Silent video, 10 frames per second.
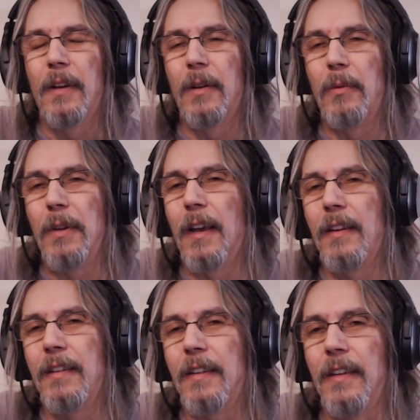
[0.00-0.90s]
a
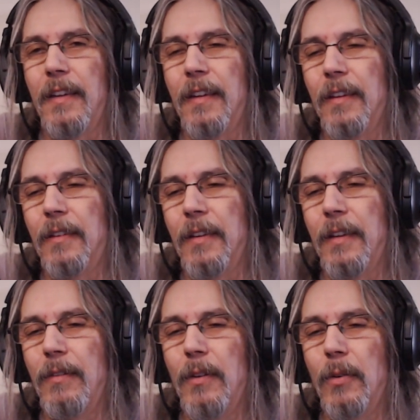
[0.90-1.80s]
reality, you know,
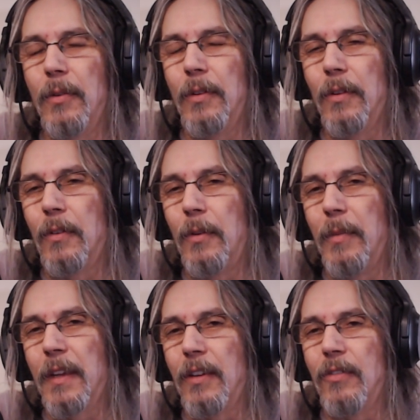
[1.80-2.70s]
even though, you know, they're
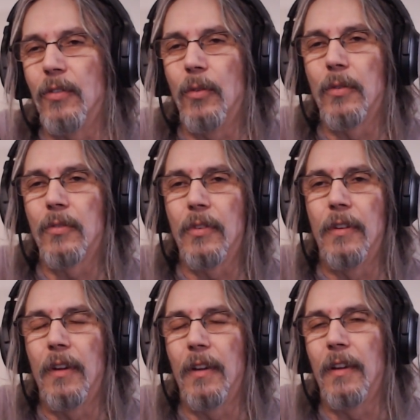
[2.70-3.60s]
making jokes
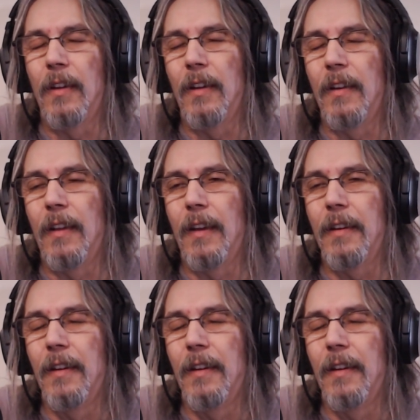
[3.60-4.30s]
and that,